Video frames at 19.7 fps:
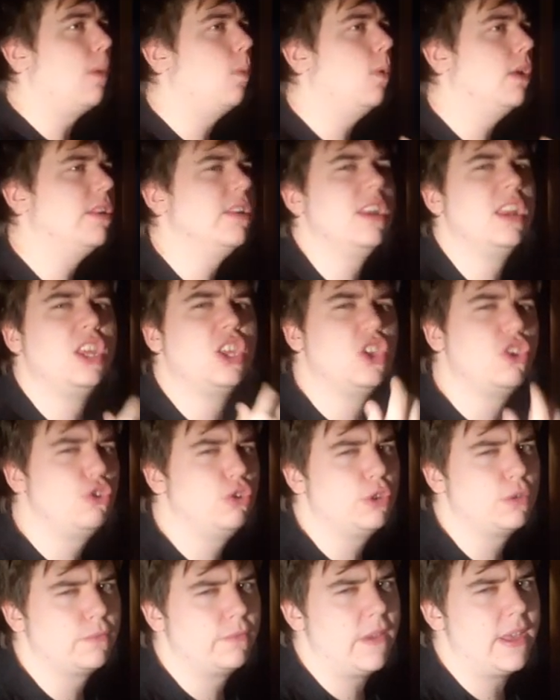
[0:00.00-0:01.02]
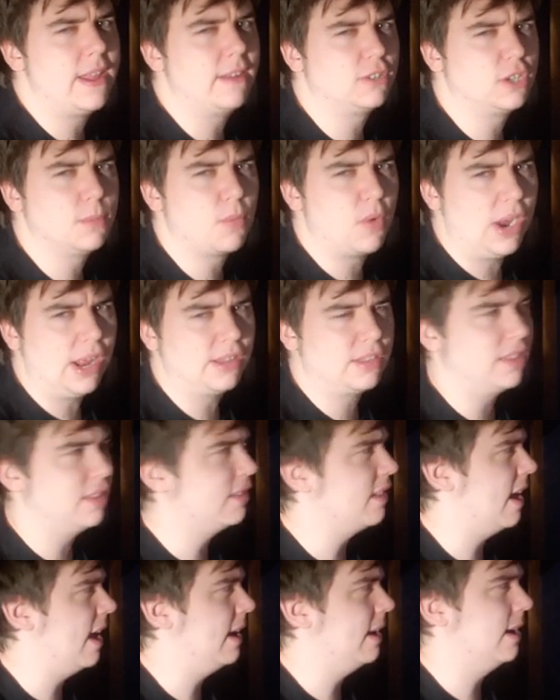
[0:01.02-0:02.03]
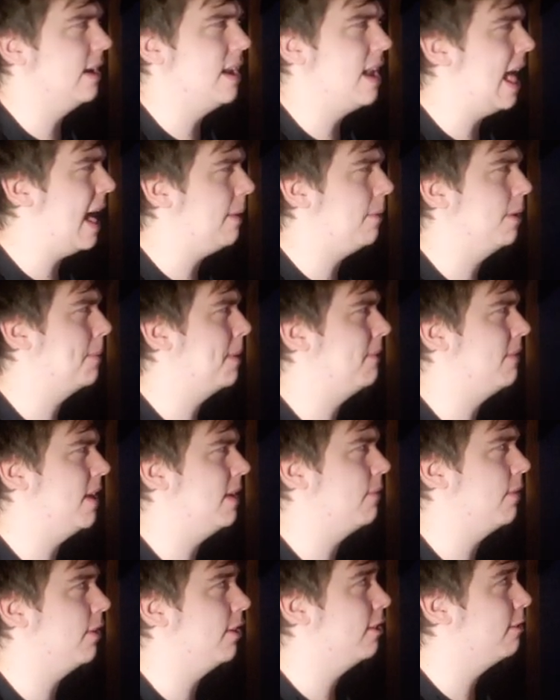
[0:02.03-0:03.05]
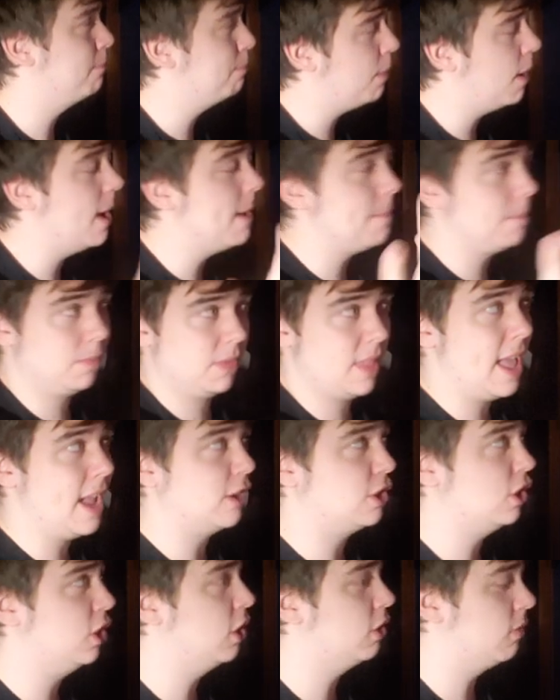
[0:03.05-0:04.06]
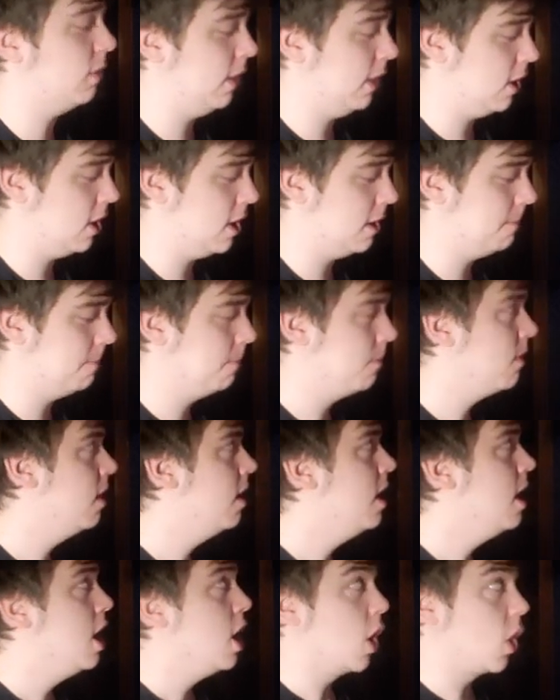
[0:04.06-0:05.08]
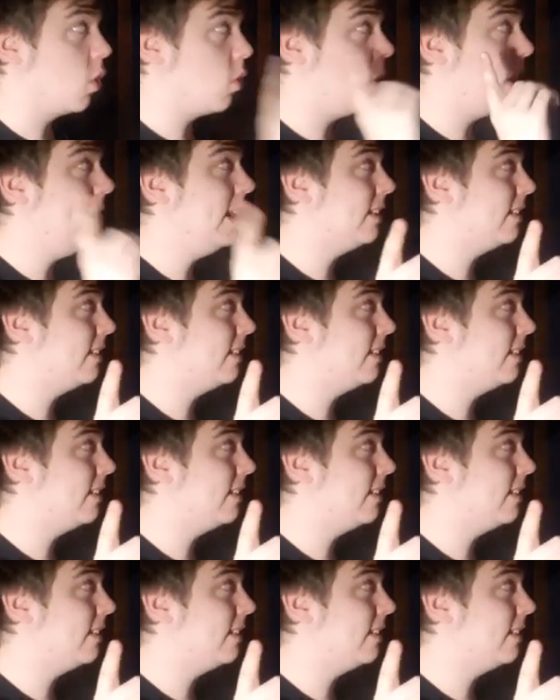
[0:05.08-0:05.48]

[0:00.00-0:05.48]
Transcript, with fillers: wasn't a huge fan of Chambrea's design, not one of my favorites, but there she looks really good. Great